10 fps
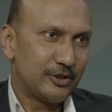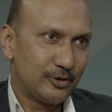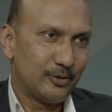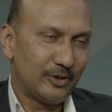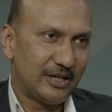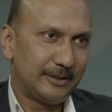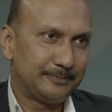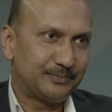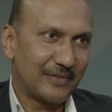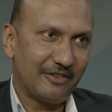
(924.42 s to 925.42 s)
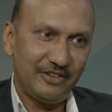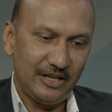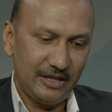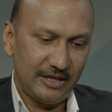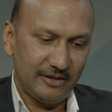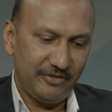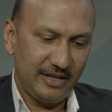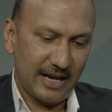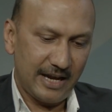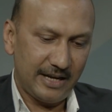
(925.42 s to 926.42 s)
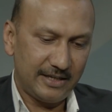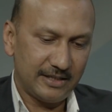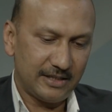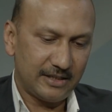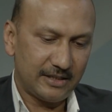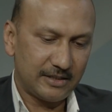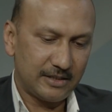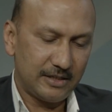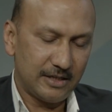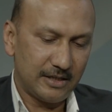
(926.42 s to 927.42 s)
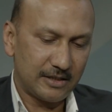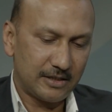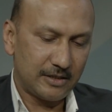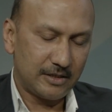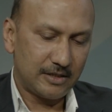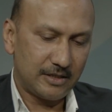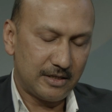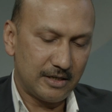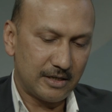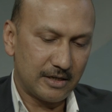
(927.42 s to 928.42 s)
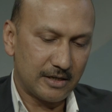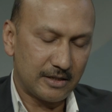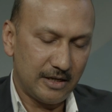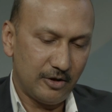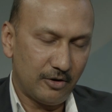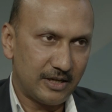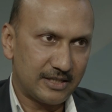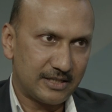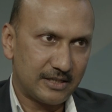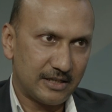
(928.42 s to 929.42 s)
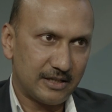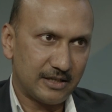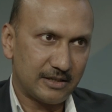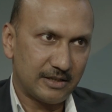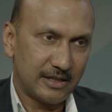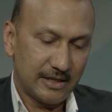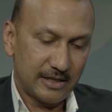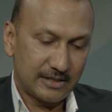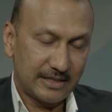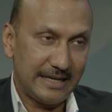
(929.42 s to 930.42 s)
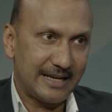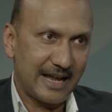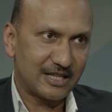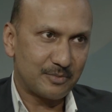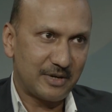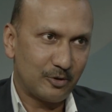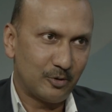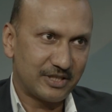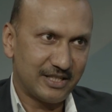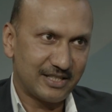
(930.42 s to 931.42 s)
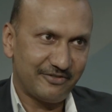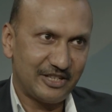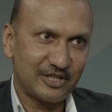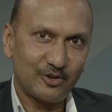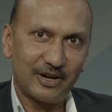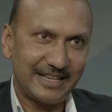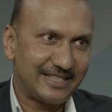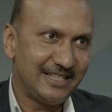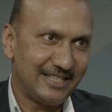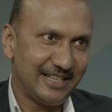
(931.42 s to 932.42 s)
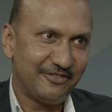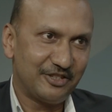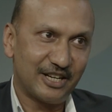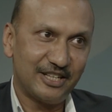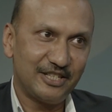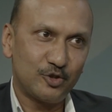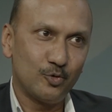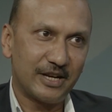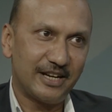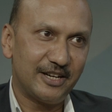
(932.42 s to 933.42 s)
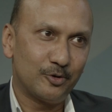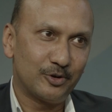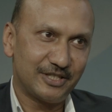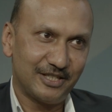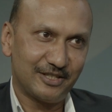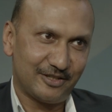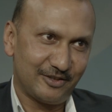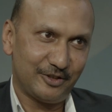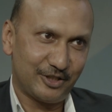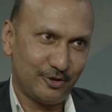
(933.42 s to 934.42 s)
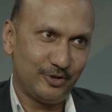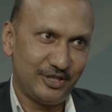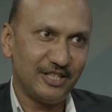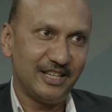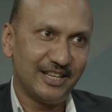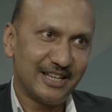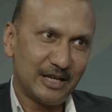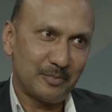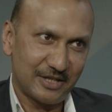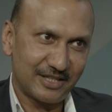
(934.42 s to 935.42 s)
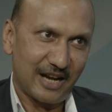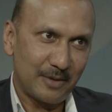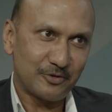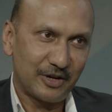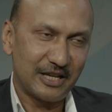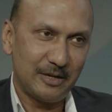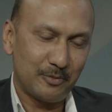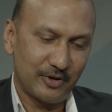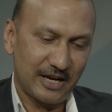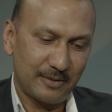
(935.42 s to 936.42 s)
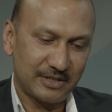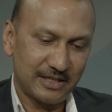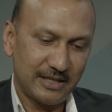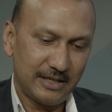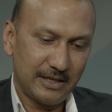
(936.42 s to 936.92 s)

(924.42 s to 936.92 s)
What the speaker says: So we had a thing called skill enhancement courses, which is called SEC, which are these 2 credit courses which UGC prescribes for degree programs. Mm.